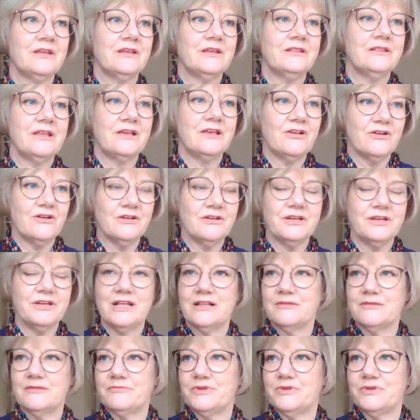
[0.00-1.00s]
They can't
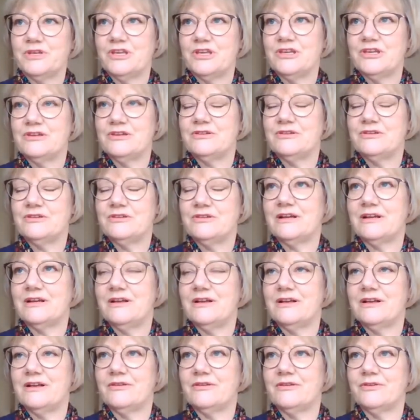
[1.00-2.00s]
help you.
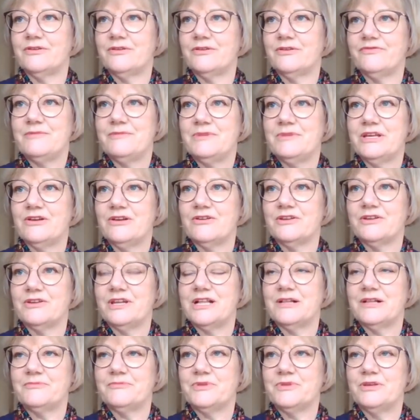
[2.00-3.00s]
Your family can't
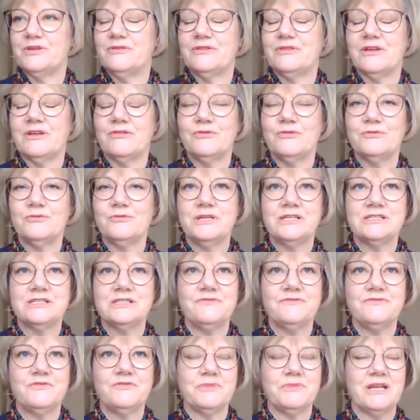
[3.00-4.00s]
help you. They're all in
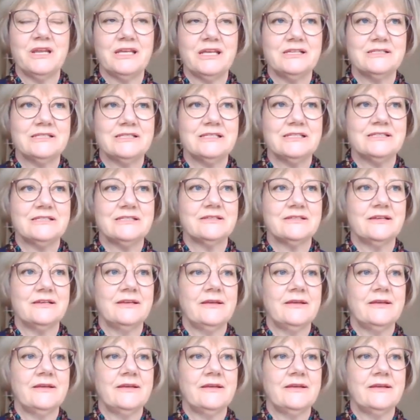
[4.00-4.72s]
different places.